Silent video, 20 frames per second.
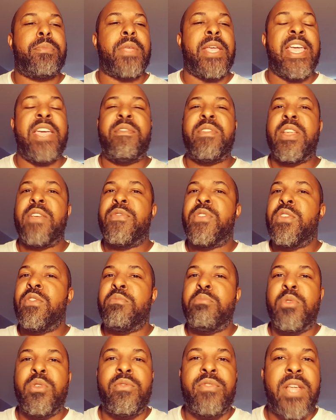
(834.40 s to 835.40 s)
Even if
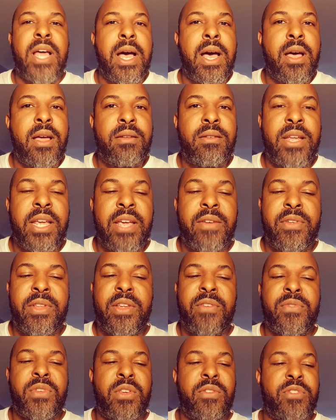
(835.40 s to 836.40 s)
you've moved on, even
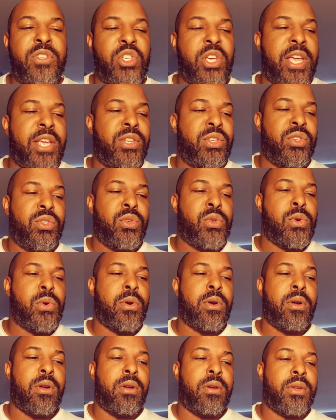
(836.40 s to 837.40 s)
if you've changed
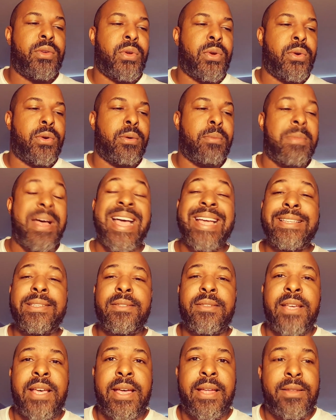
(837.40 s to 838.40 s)
your
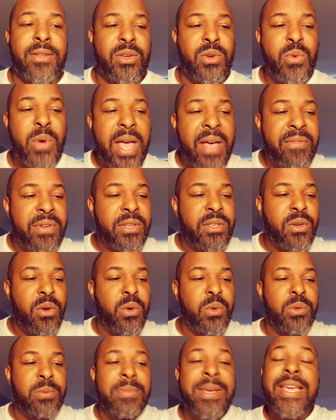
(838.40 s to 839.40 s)
mindset, you haven't
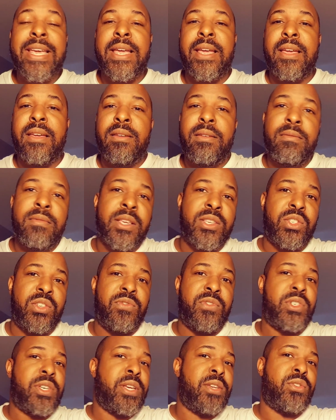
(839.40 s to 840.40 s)
told me that
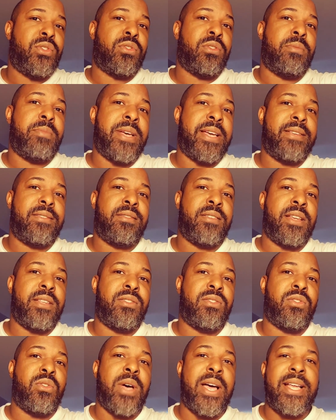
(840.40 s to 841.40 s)
you've changed your
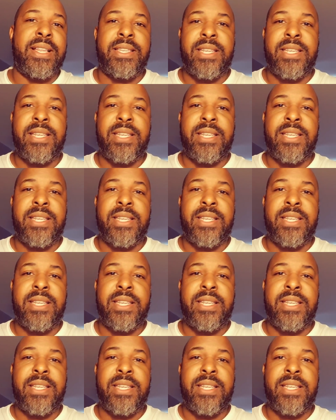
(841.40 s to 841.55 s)
mindset. So I